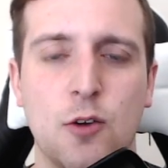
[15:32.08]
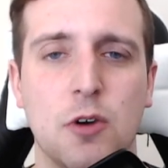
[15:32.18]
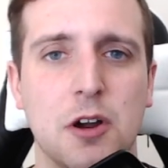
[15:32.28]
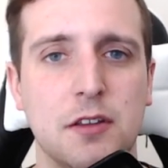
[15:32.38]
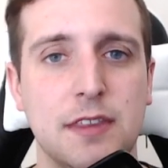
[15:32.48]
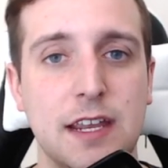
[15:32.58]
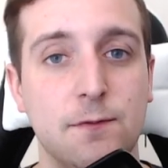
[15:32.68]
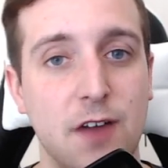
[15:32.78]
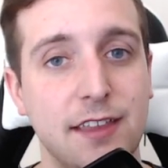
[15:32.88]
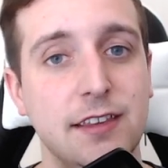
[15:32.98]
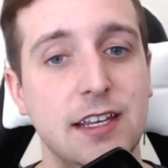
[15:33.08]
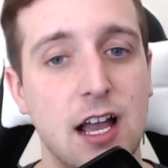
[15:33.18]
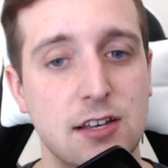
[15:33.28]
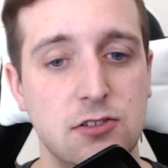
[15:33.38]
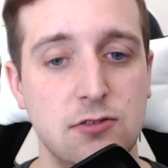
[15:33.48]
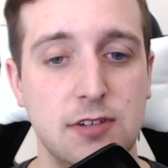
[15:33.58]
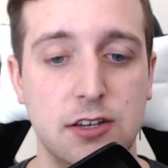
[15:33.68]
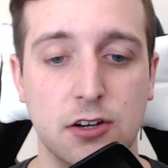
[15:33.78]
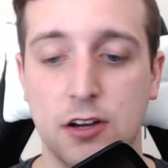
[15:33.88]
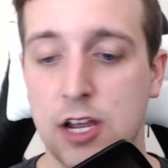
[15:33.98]
where they finally got to
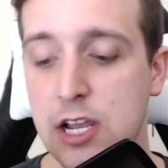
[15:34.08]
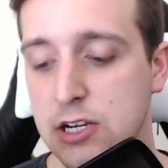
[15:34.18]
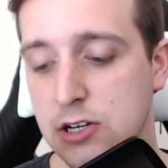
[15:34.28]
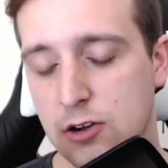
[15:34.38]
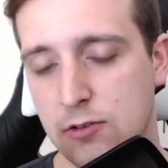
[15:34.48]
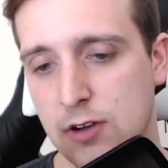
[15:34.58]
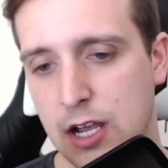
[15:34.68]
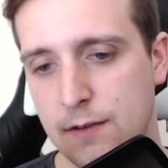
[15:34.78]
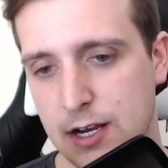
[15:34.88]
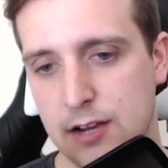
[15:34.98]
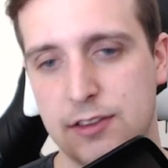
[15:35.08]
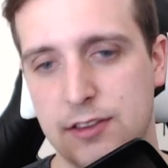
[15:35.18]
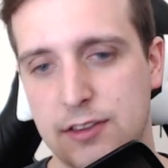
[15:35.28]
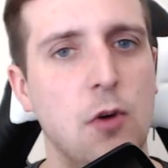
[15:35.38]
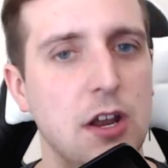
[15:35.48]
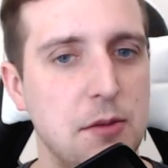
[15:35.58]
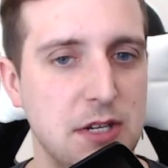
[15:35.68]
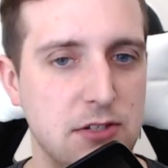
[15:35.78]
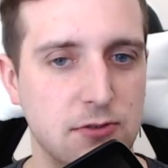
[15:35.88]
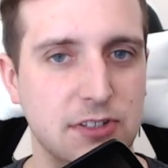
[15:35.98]
either find out they don't want to
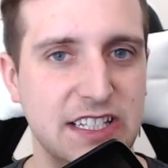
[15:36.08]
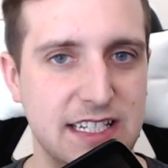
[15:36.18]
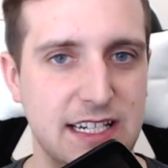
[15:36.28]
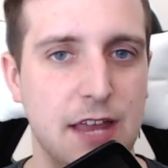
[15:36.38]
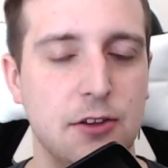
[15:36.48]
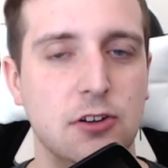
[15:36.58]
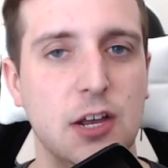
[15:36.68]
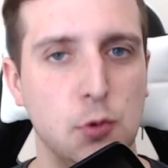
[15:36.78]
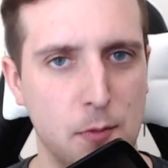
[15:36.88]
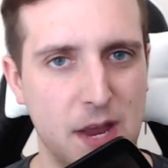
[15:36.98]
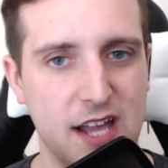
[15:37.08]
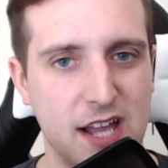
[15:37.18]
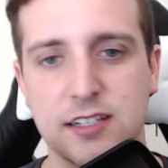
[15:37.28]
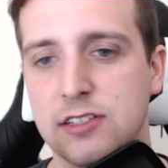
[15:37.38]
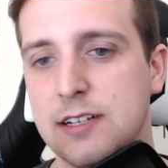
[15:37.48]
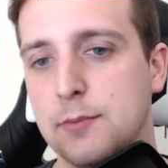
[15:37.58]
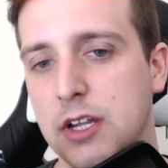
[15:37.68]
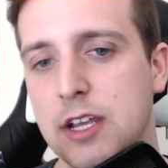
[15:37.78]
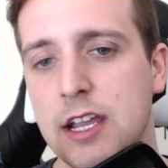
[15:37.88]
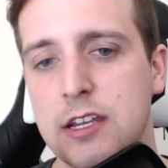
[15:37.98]
be truly together, like romantically,
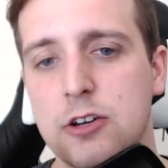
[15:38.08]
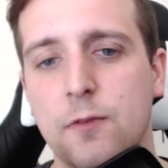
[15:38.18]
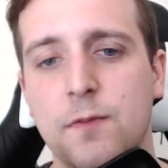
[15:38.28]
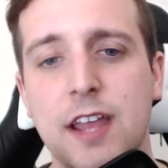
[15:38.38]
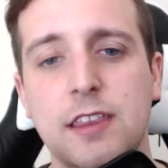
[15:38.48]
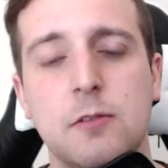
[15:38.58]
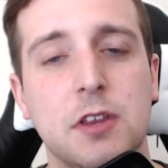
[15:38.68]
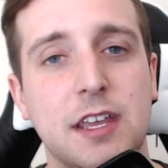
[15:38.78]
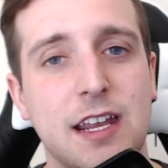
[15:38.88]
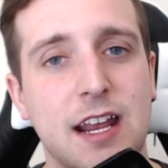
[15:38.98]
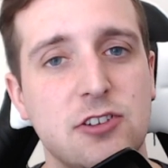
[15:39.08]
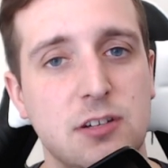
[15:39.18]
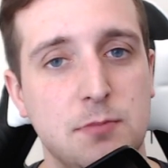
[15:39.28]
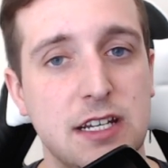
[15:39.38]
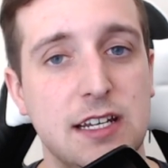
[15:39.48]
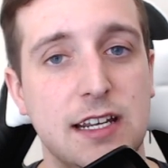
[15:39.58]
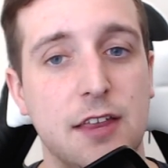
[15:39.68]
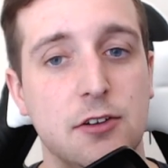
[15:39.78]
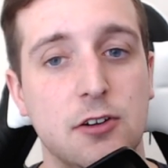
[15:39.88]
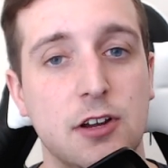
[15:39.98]
but finally where they can actually be
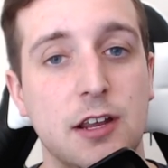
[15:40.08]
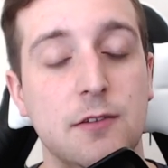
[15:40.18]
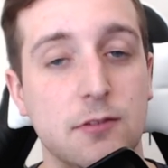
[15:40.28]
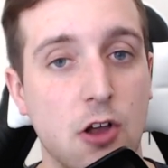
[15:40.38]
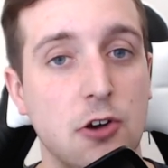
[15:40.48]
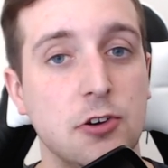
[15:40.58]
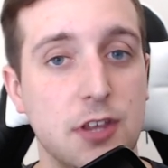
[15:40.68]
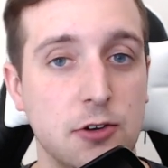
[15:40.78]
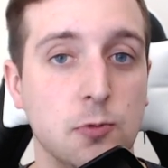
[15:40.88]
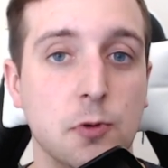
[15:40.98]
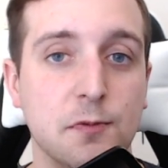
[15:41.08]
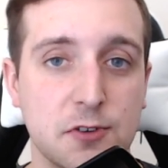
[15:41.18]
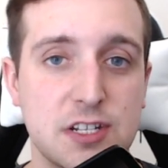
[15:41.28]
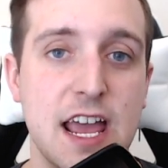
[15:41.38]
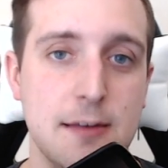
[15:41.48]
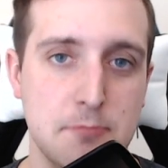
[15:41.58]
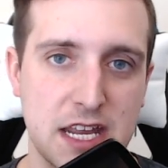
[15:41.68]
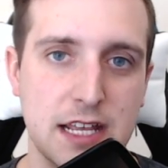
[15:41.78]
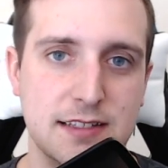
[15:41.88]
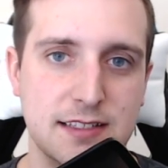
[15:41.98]
together in longer than a room for 10
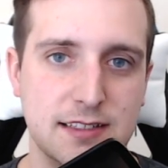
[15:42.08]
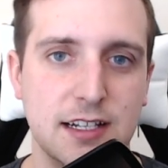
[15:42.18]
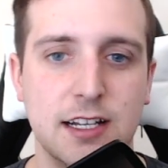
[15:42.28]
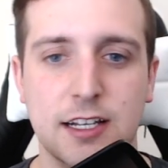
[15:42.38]
minutes.